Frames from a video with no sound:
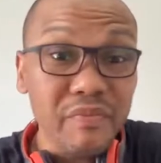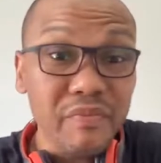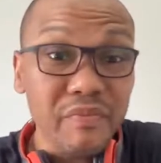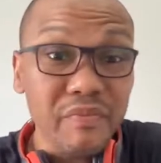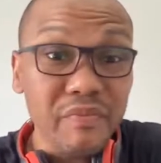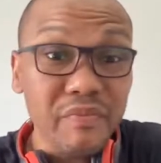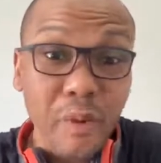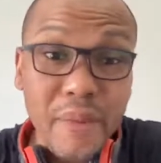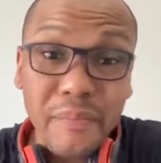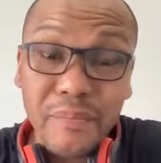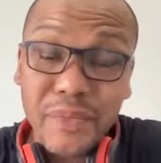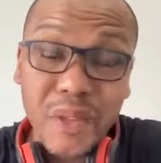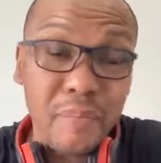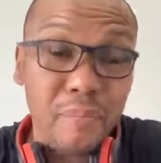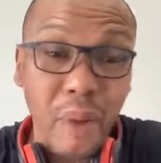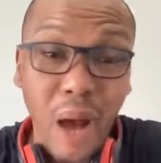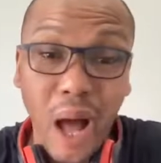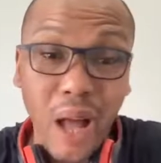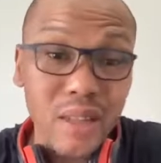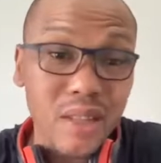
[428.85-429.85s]
For me, the
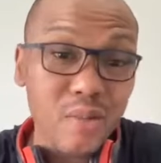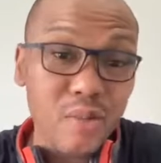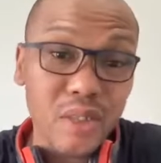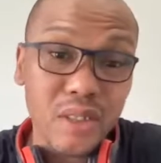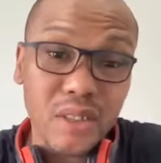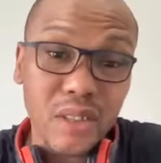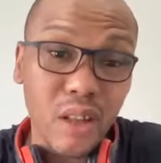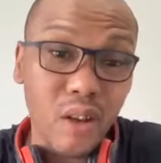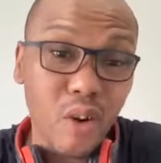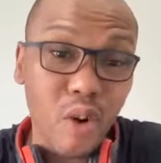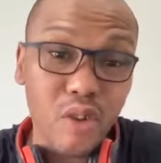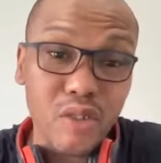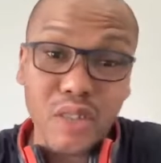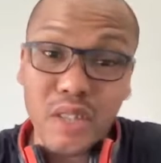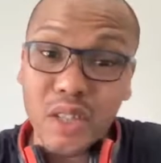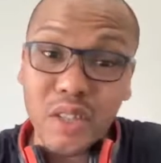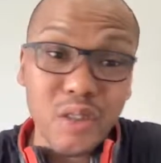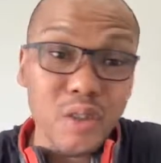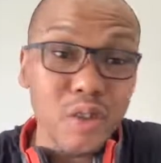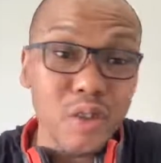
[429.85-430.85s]
party will still
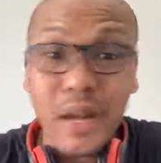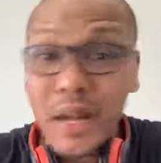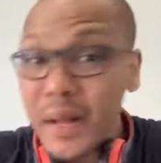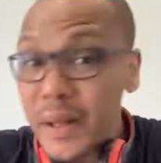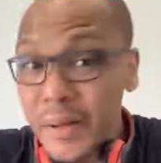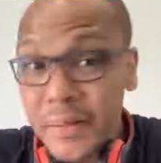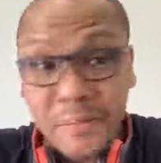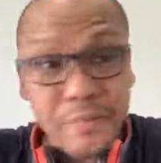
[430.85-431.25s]
continue.